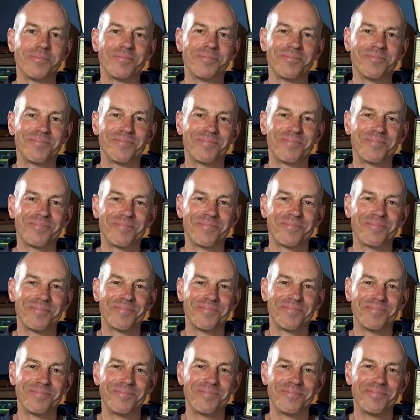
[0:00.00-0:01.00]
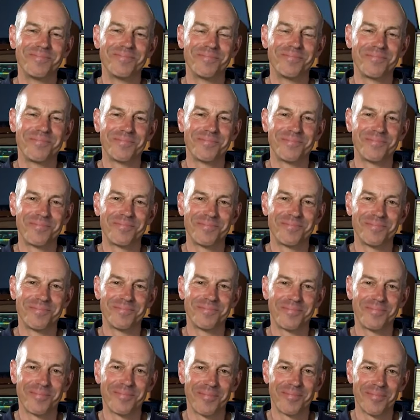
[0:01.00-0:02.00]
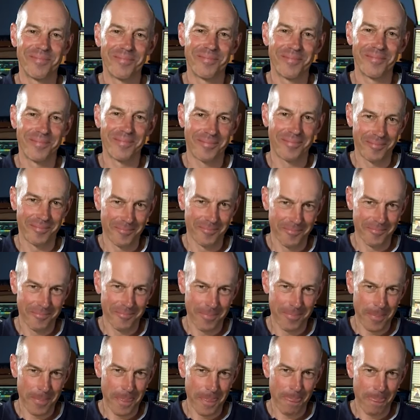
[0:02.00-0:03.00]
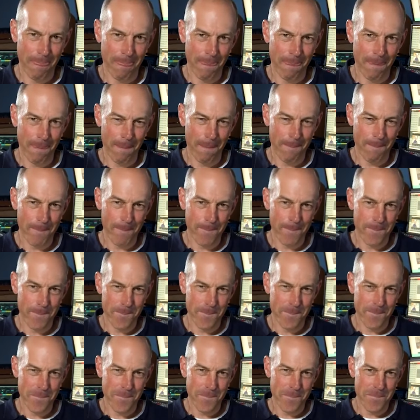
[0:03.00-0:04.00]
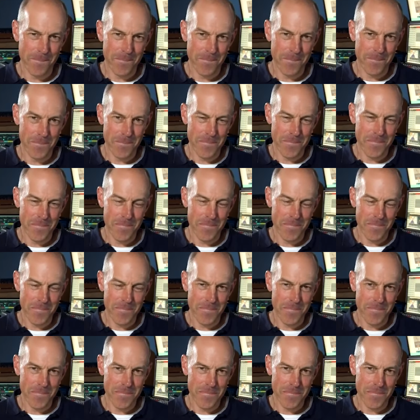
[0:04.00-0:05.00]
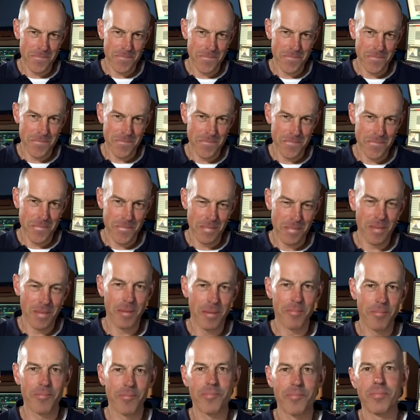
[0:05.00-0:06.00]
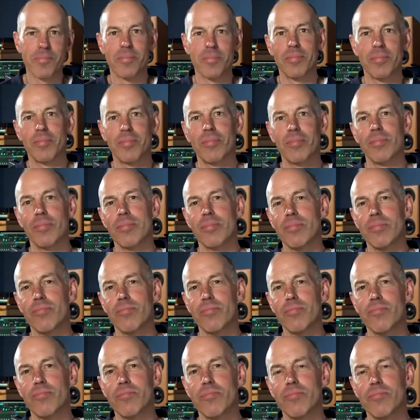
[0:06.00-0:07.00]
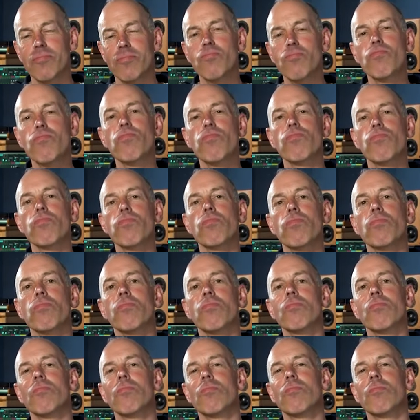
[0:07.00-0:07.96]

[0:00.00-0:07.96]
This person isn't speaking.